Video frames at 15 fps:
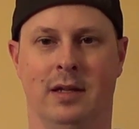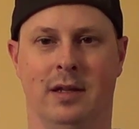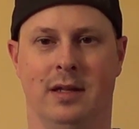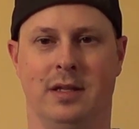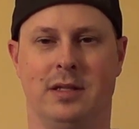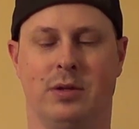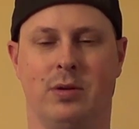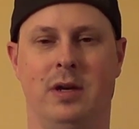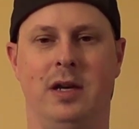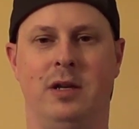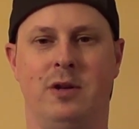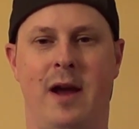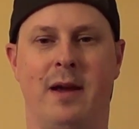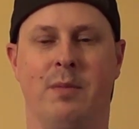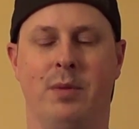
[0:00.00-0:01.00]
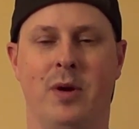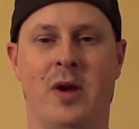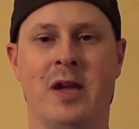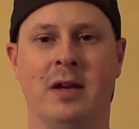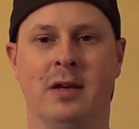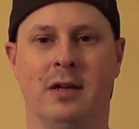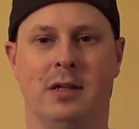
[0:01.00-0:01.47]
This is Greedy Dragon
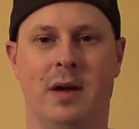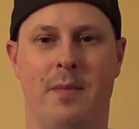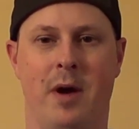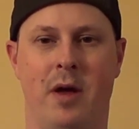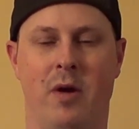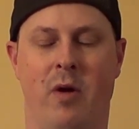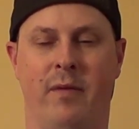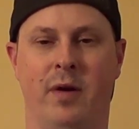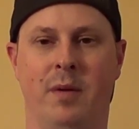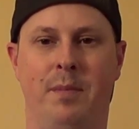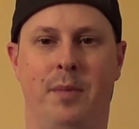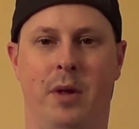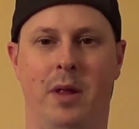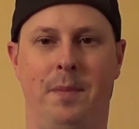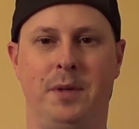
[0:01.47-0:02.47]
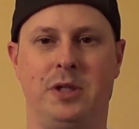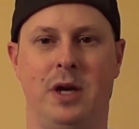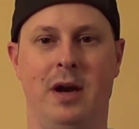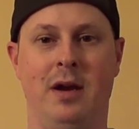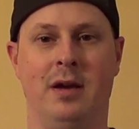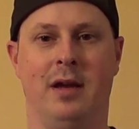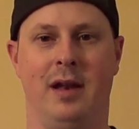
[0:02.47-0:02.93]
Brewing. Come on over, pull up a
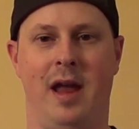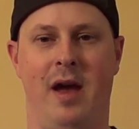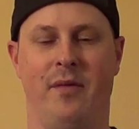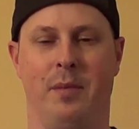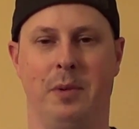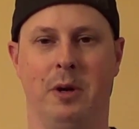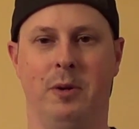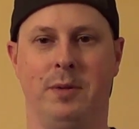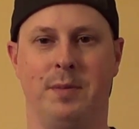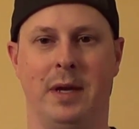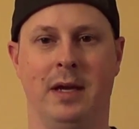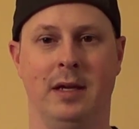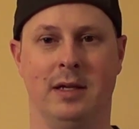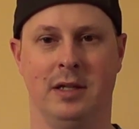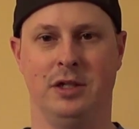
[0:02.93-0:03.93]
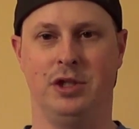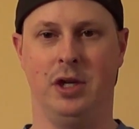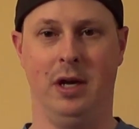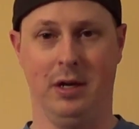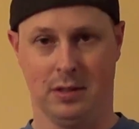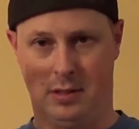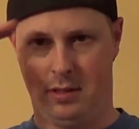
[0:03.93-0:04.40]
chair, and have a beer with me.
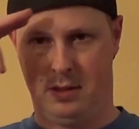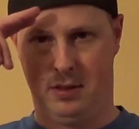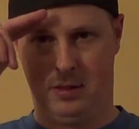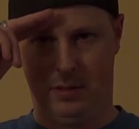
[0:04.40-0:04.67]
Cheers.